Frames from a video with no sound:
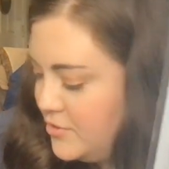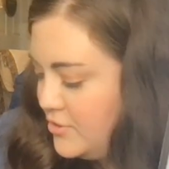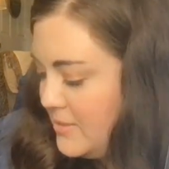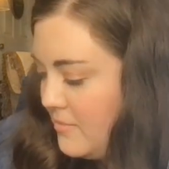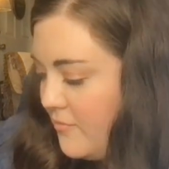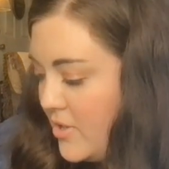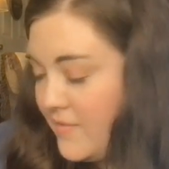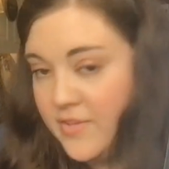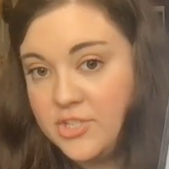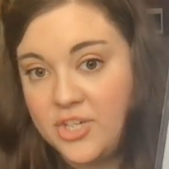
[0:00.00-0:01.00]
do some of one
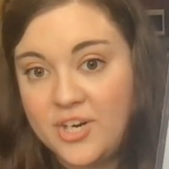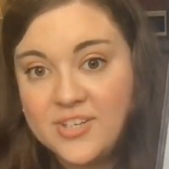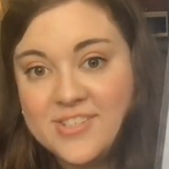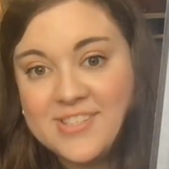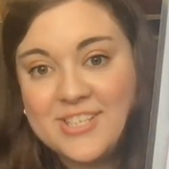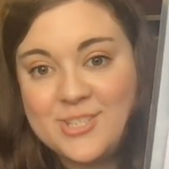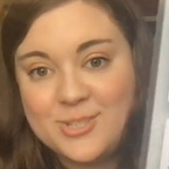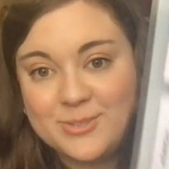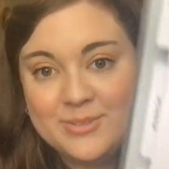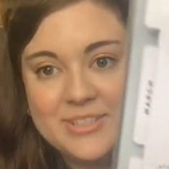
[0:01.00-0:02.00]
of the jars in
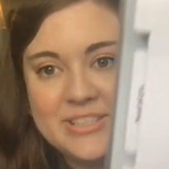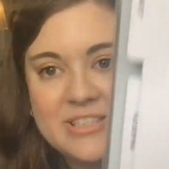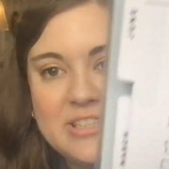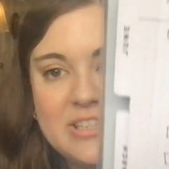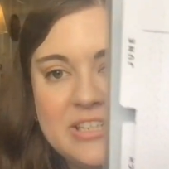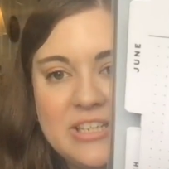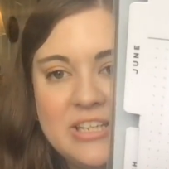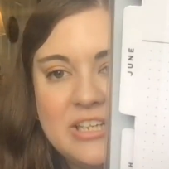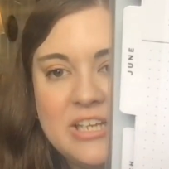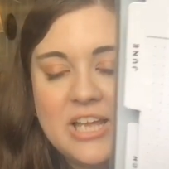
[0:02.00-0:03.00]
June.
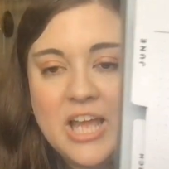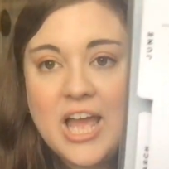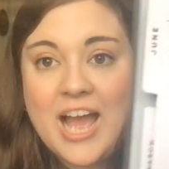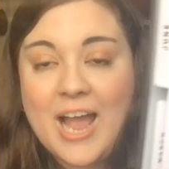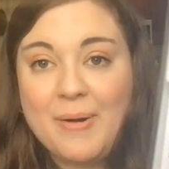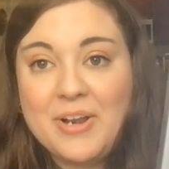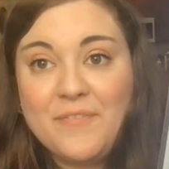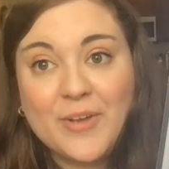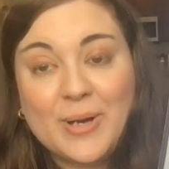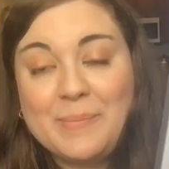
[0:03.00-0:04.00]
I want to
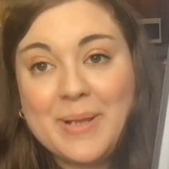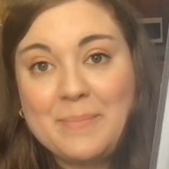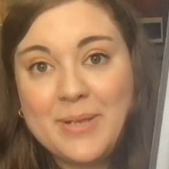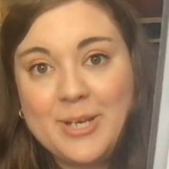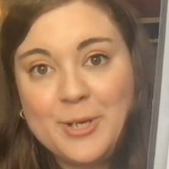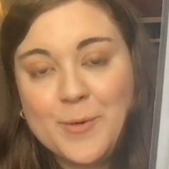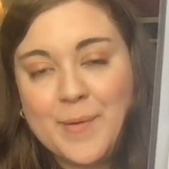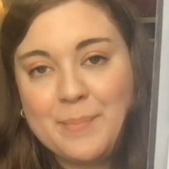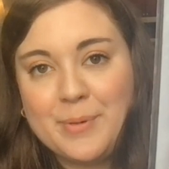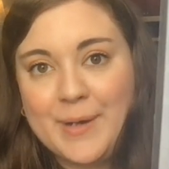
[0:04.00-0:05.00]
film a mid-year
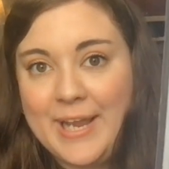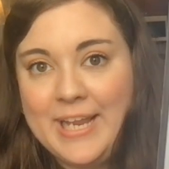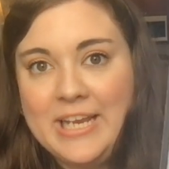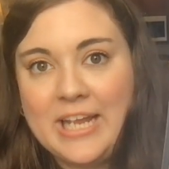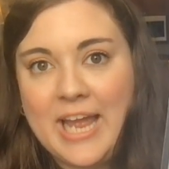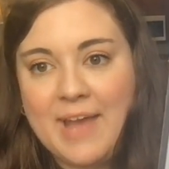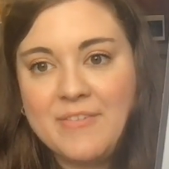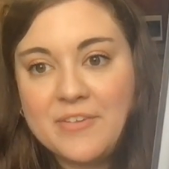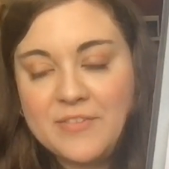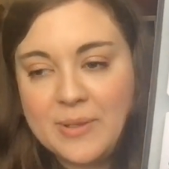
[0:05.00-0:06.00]
whip parade. I
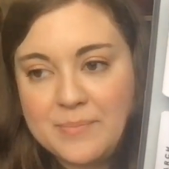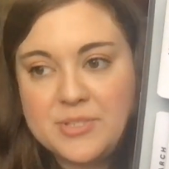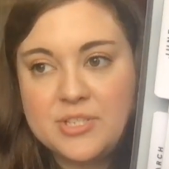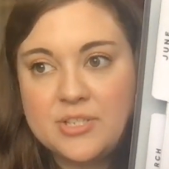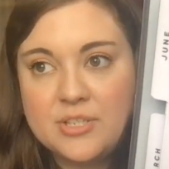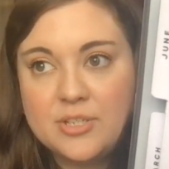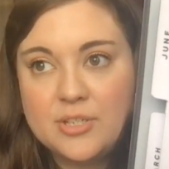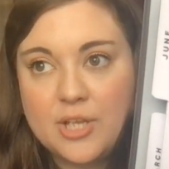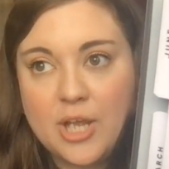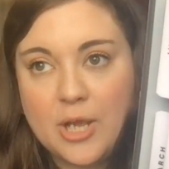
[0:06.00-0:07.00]
haven't filmed
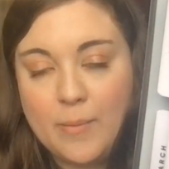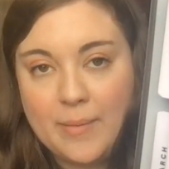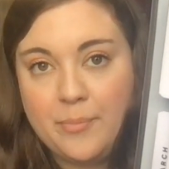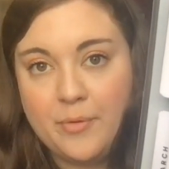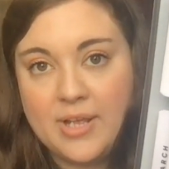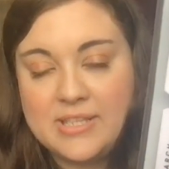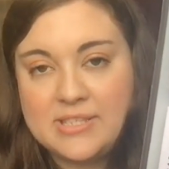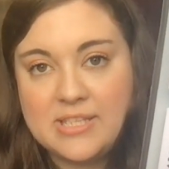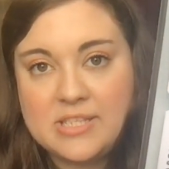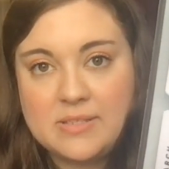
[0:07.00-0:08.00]
a whip parade
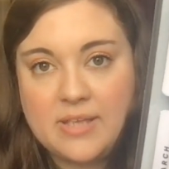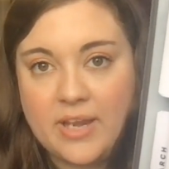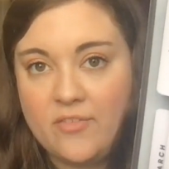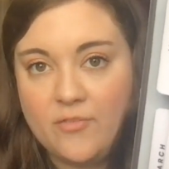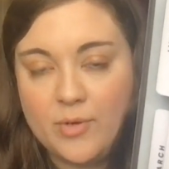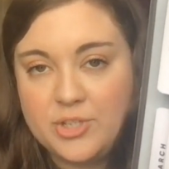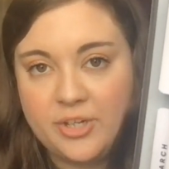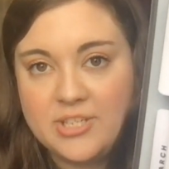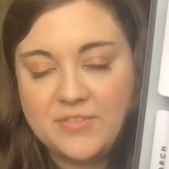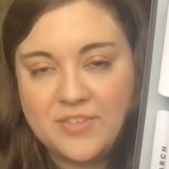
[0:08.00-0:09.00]
since kind of
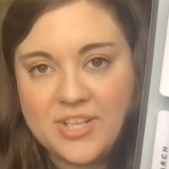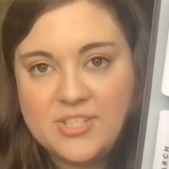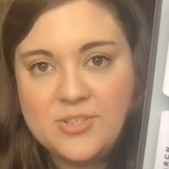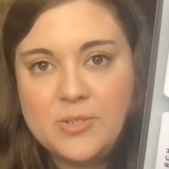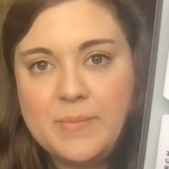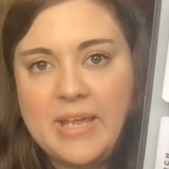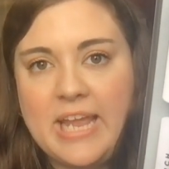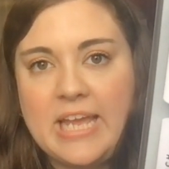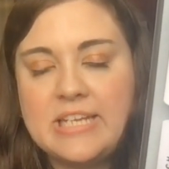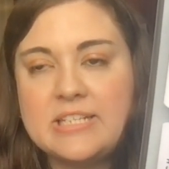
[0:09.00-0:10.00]
returning to Flosstube,
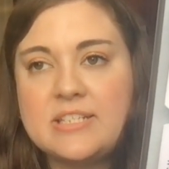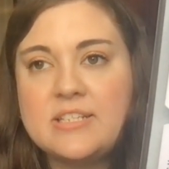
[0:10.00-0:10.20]
and